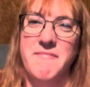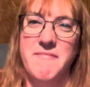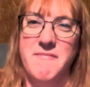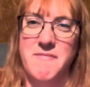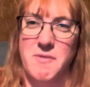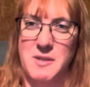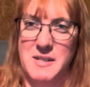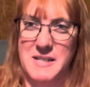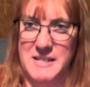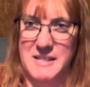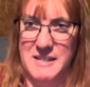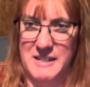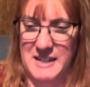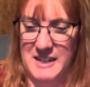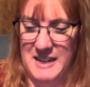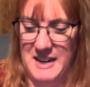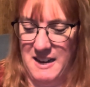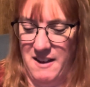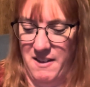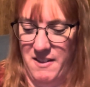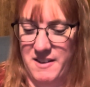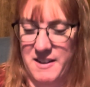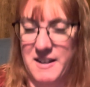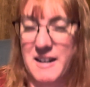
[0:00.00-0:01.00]
we'll see
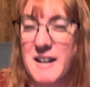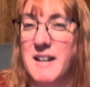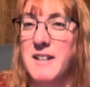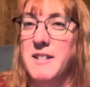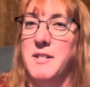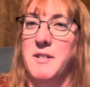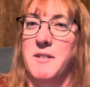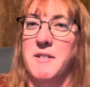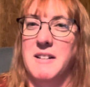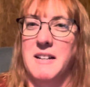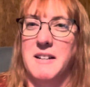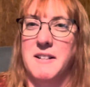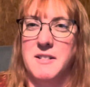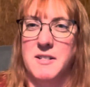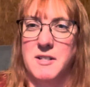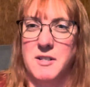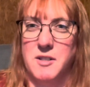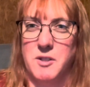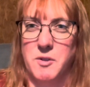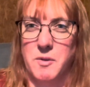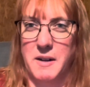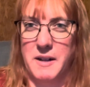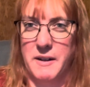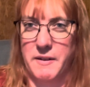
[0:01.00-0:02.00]
how
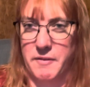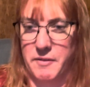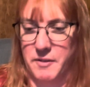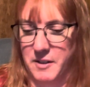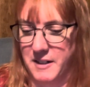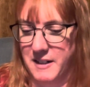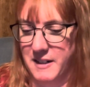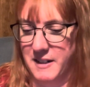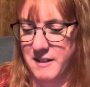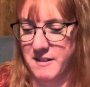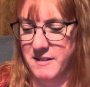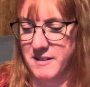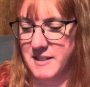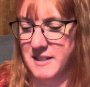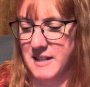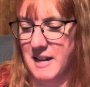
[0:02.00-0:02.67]
2024 goes.